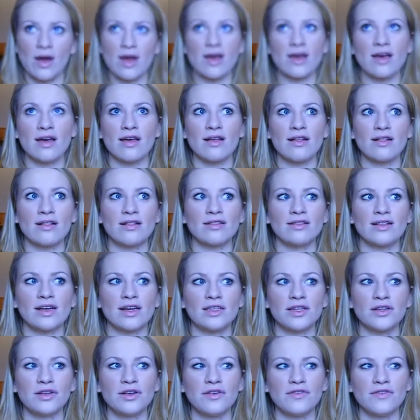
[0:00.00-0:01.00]

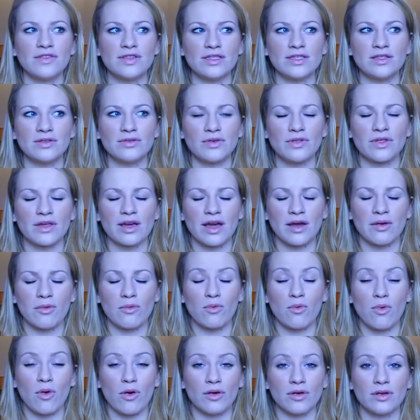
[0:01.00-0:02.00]
well, I don't know if this is the sort of thing
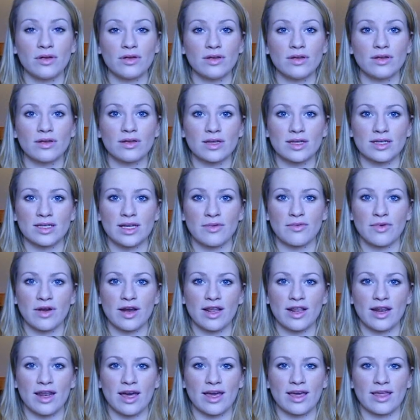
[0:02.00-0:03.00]
I want, because I
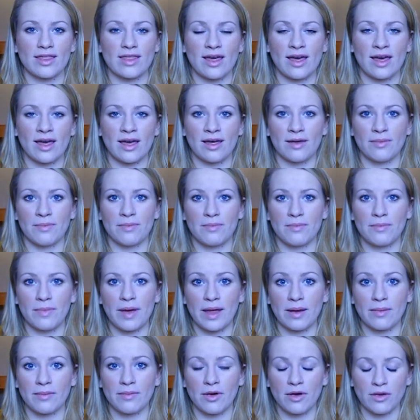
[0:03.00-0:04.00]
really like their
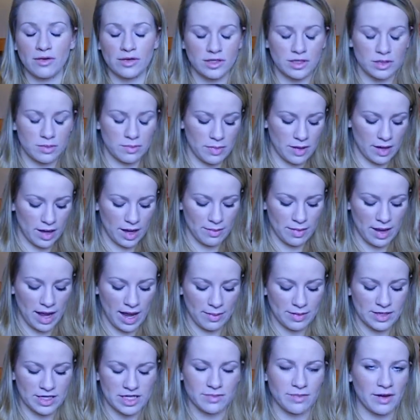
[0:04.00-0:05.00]
paint pots, but
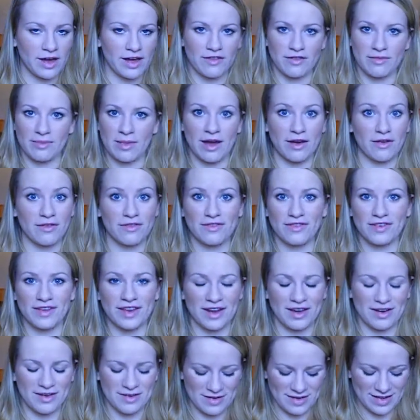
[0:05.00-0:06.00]
I'm happy to buy it from Elf,
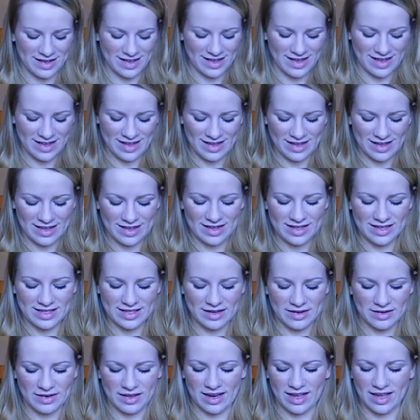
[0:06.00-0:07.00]
you know.
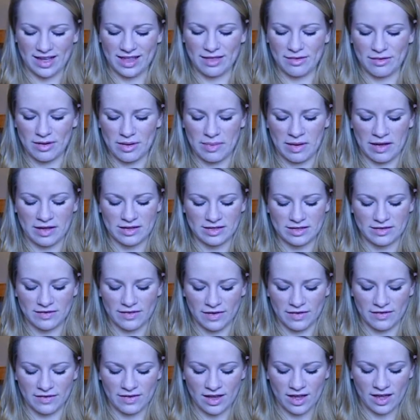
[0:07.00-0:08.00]
It's only like
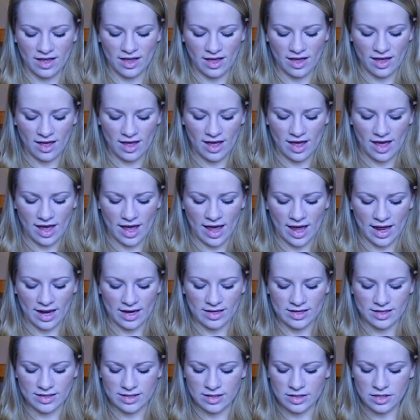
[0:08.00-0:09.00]
£3.50.
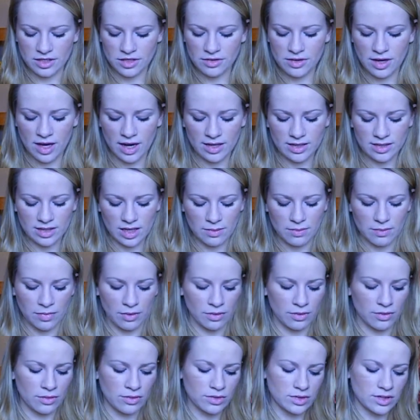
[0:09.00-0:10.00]
And the 2 colours I
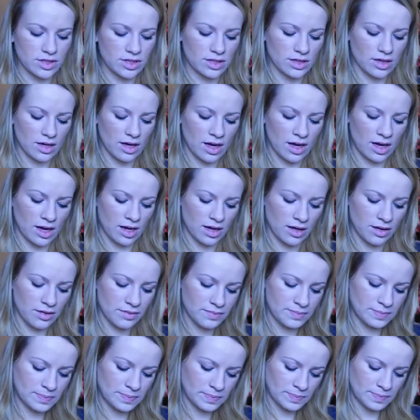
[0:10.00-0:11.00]
bought
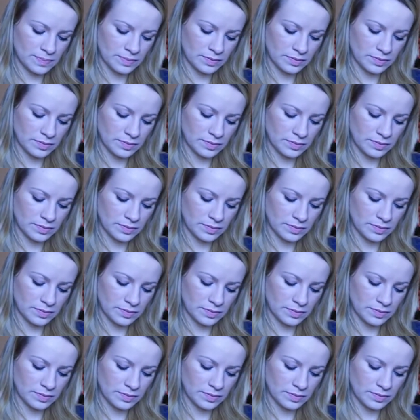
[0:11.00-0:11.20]
are,